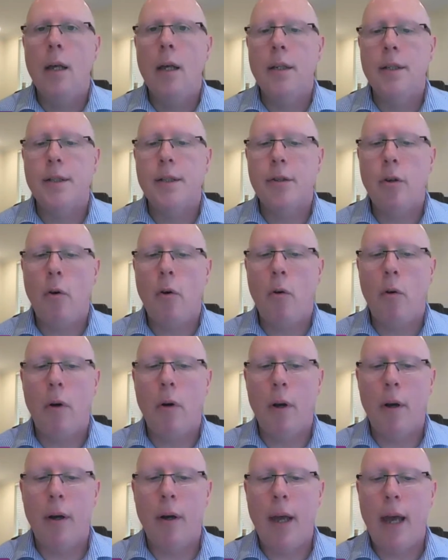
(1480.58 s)

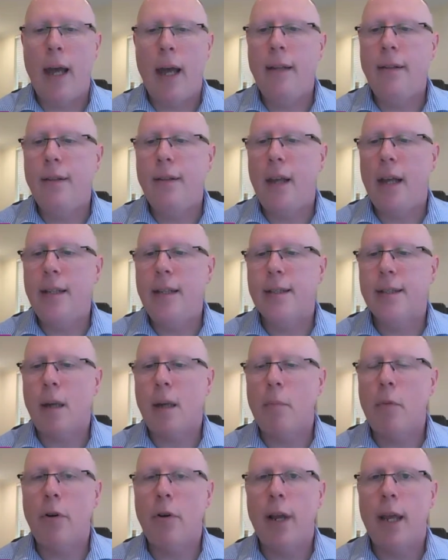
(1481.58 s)
So In
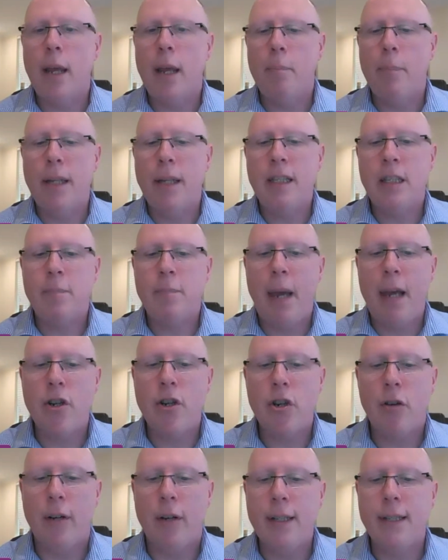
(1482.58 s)
summary, bid
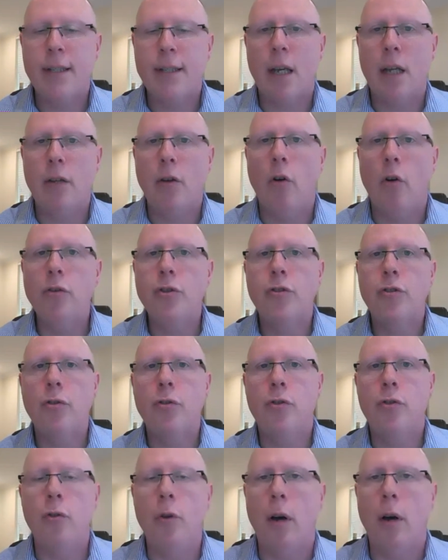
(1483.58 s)
specialists can also
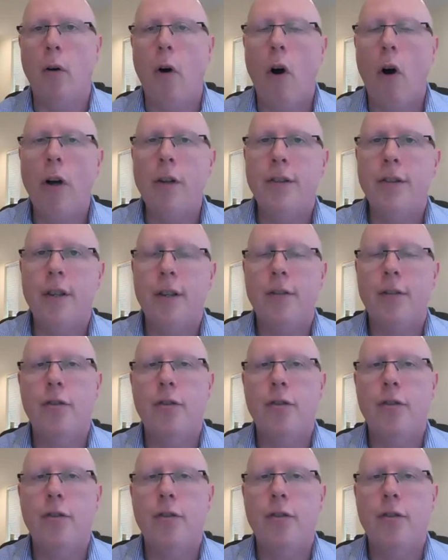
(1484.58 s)
do a lot